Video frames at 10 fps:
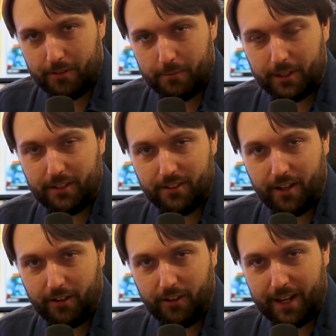Because I
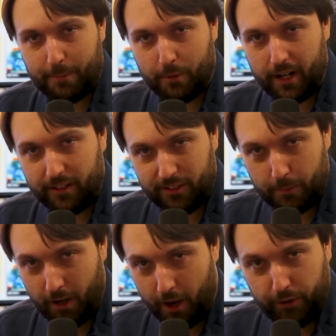don't know how to break it to you,
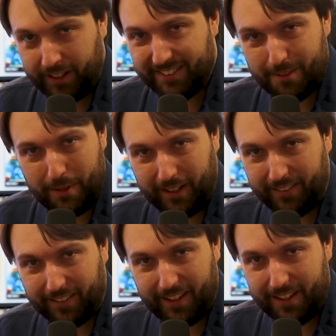but I don't get to pick
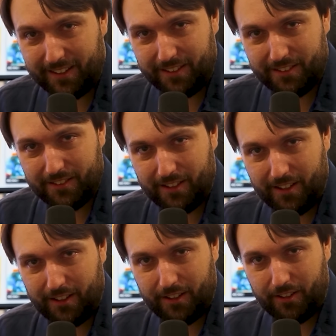the keys.
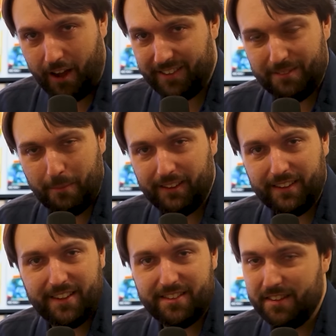I, my
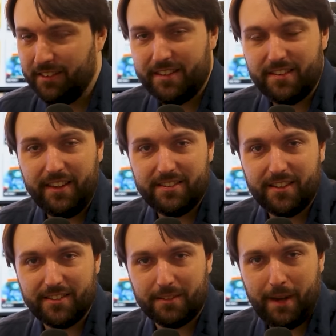this this list
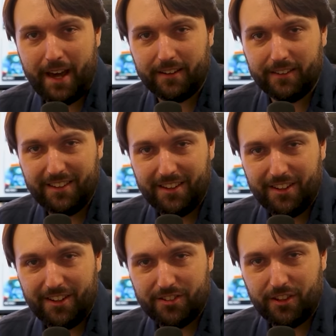doesn't matter.
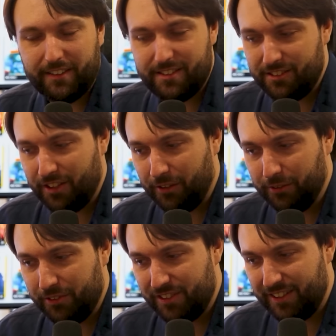So let's
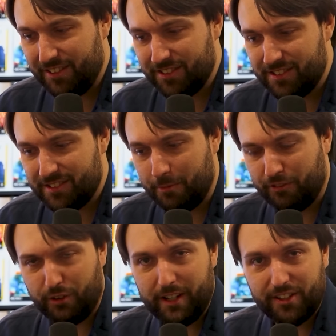indulge in just some
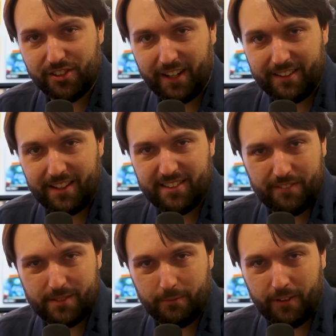freakish ideas and have
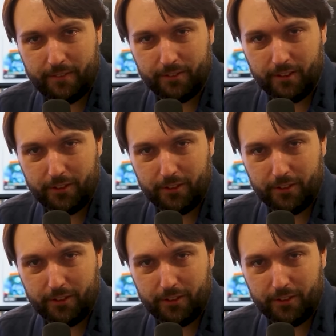some fun for a few